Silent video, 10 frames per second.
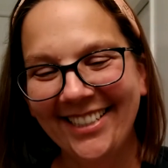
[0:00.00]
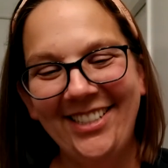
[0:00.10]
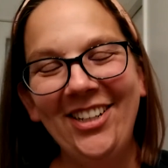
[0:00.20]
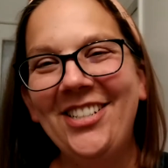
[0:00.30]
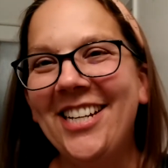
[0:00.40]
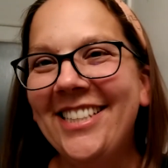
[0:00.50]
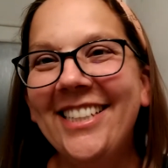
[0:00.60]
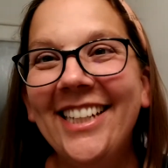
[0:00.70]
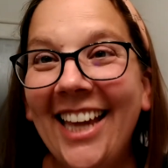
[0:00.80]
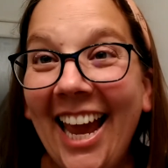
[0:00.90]
Just
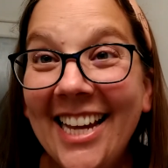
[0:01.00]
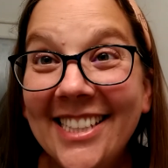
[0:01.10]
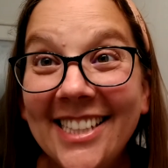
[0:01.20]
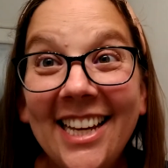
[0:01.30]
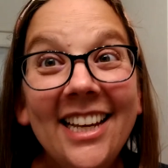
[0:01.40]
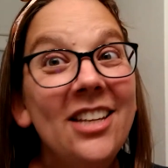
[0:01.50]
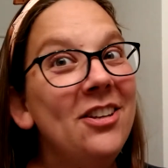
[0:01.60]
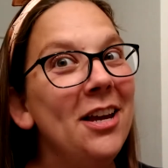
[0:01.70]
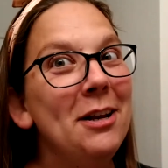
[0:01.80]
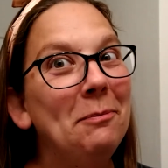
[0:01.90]
in case you
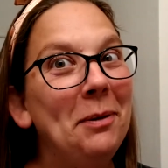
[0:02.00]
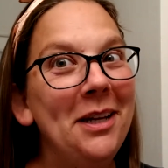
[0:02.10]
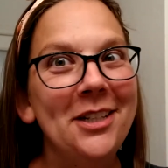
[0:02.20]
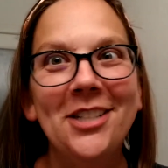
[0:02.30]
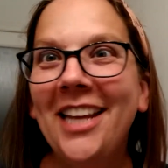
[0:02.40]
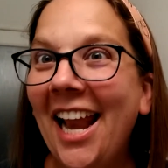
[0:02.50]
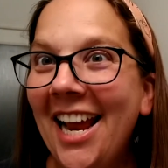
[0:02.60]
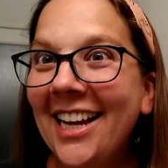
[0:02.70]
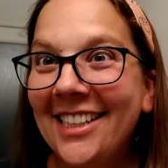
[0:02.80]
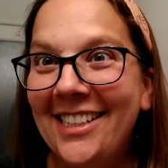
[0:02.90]
get in a pinch. Get
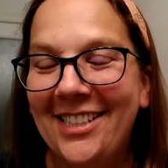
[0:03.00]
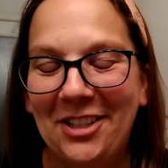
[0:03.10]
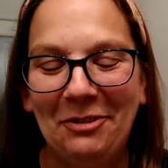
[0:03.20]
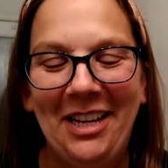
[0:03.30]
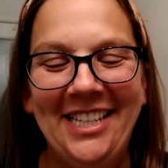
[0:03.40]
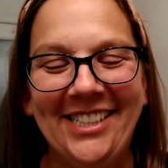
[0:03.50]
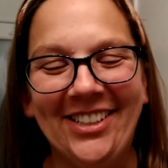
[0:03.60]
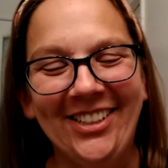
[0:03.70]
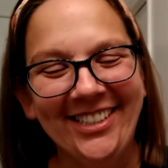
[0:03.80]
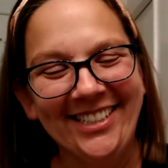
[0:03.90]
it? Because it's
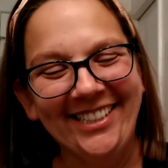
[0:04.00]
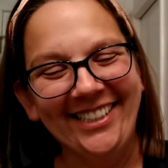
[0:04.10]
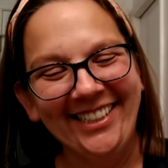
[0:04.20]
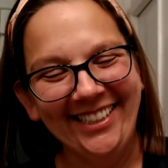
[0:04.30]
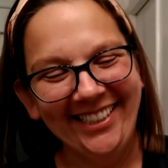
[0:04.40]
tweezers.